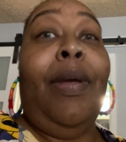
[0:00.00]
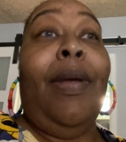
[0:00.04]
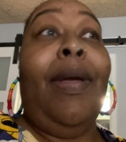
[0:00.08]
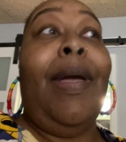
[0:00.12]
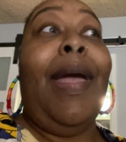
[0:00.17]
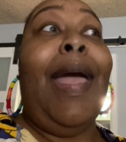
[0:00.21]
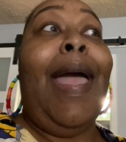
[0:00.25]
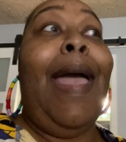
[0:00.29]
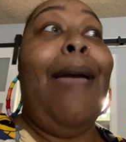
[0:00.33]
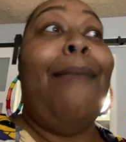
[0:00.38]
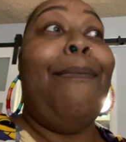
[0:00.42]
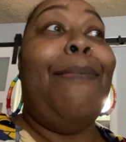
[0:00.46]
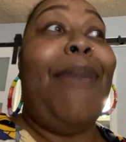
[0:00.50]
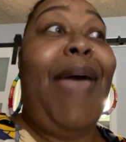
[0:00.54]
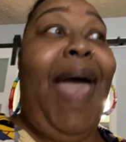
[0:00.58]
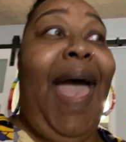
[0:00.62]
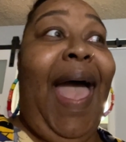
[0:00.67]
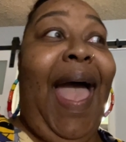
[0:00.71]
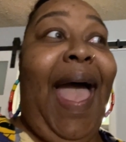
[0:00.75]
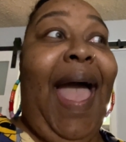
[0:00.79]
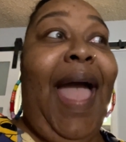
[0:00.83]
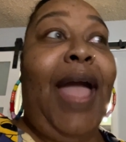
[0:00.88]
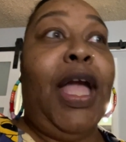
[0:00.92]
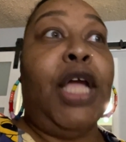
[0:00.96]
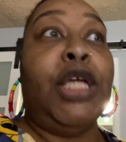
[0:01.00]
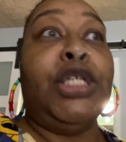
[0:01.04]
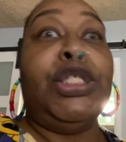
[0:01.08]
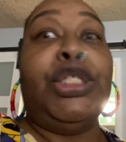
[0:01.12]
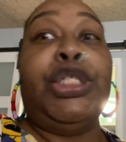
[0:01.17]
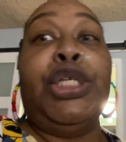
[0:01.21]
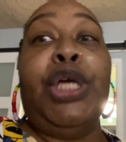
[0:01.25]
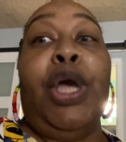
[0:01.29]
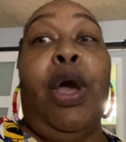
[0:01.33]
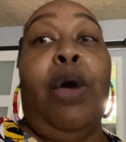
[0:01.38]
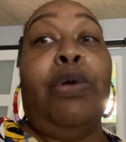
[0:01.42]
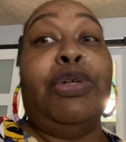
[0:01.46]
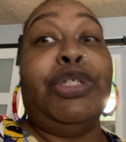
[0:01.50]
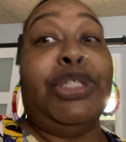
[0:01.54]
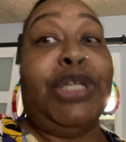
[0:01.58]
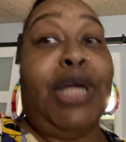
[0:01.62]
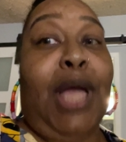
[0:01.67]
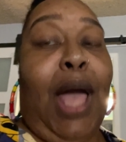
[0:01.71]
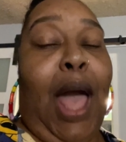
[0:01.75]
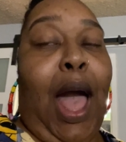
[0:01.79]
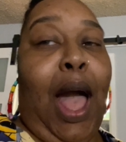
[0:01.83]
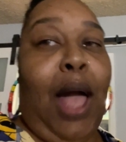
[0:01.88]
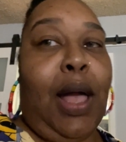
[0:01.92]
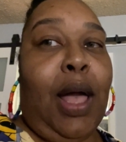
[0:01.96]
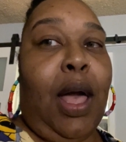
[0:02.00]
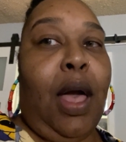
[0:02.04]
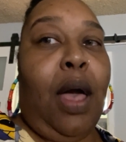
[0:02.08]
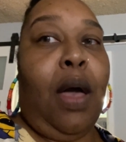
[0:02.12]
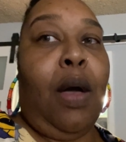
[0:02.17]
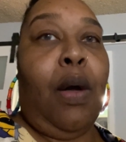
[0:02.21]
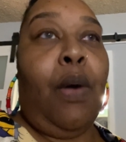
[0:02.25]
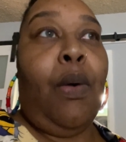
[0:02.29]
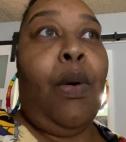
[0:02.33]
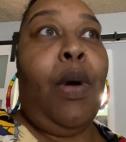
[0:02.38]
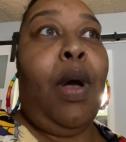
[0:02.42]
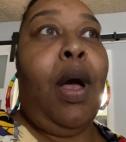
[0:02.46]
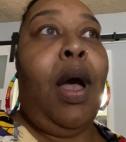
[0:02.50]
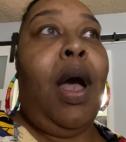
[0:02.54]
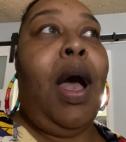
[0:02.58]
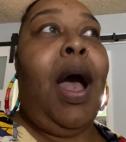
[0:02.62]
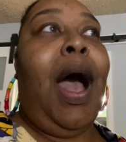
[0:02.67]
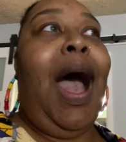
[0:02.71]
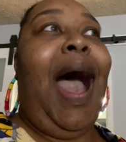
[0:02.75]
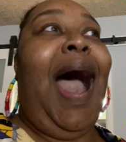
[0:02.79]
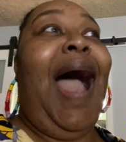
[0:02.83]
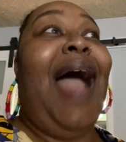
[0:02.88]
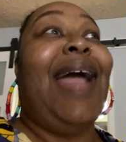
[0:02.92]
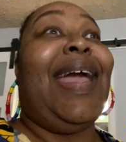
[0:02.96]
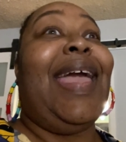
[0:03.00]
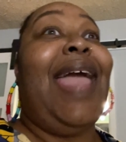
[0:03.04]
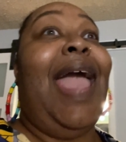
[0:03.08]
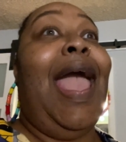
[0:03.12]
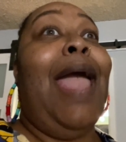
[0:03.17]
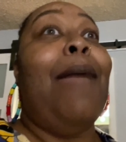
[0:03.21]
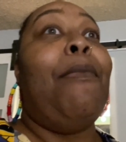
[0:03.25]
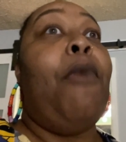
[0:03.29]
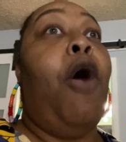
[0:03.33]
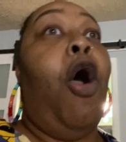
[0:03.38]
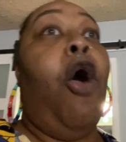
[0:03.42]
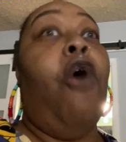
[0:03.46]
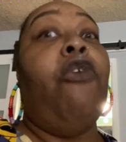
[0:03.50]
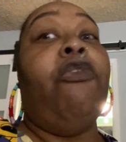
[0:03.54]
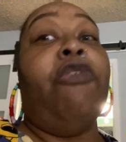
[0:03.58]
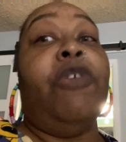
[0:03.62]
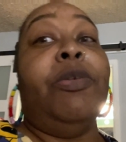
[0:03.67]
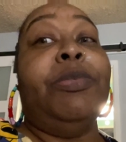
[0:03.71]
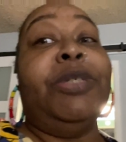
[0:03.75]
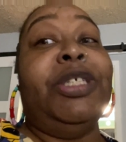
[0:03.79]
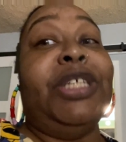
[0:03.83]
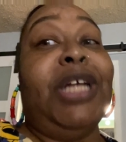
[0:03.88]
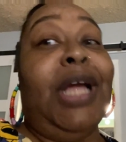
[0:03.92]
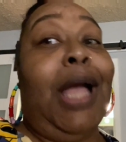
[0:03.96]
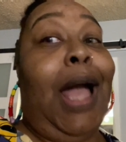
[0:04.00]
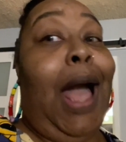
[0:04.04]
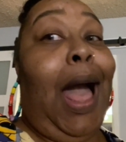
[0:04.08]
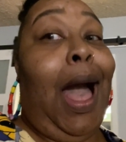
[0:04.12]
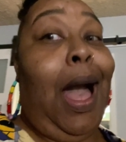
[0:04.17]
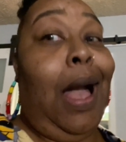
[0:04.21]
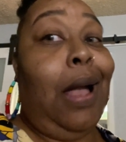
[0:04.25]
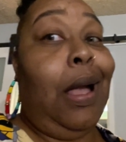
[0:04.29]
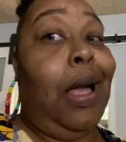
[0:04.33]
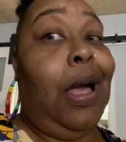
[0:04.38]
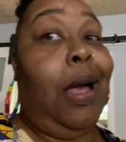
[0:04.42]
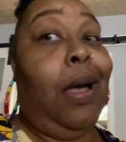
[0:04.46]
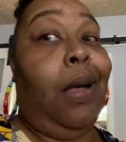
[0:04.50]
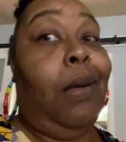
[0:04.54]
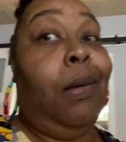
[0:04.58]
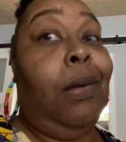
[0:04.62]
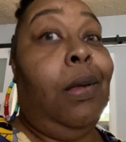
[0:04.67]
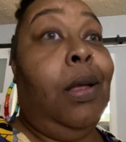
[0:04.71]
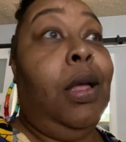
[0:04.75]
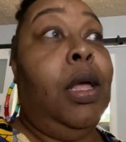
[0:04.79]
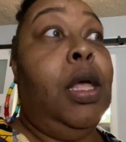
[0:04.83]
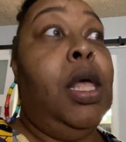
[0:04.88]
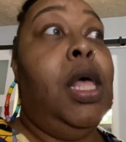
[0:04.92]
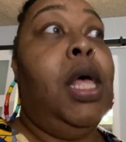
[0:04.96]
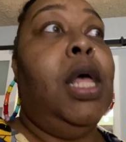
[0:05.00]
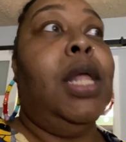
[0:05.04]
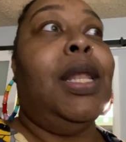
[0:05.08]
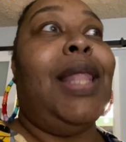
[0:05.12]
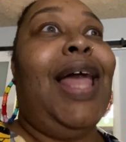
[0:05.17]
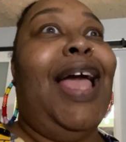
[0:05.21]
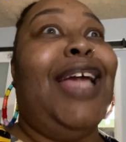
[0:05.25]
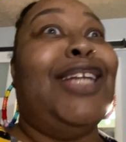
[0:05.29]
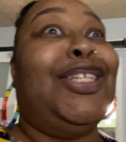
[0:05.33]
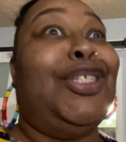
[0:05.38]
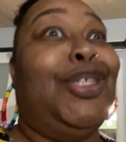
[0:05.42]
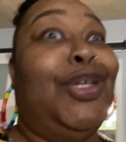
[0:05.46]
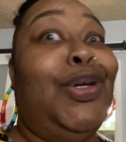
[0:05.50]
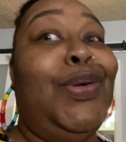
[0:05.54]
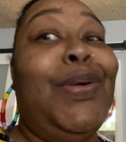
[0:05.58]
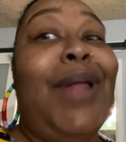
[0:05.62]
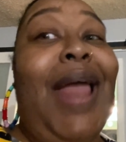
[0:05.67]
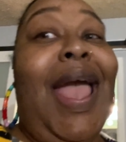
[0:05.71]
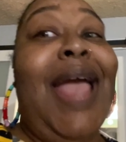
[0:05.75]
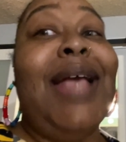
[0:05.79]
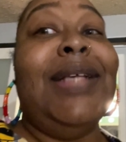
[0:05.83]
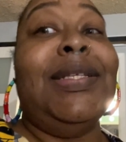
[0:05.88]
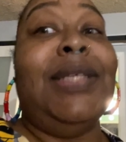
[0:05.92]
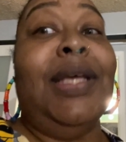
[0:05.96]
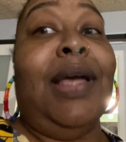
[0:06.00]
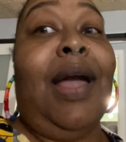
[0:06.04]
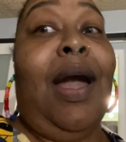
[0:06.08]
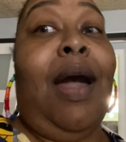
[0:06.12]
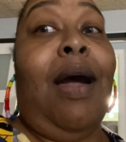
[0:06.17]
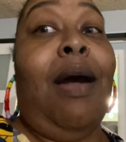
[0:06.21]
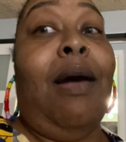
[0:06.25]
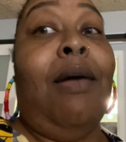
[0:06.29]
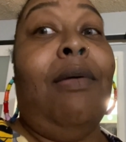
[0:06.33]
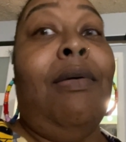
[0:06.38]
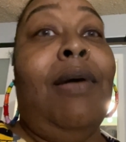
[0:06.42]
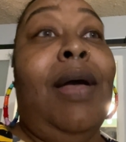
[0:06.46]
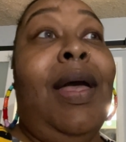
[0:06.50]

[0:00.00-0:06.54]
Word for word: and pack to go to Chicago. I came home from Chicago like two days ago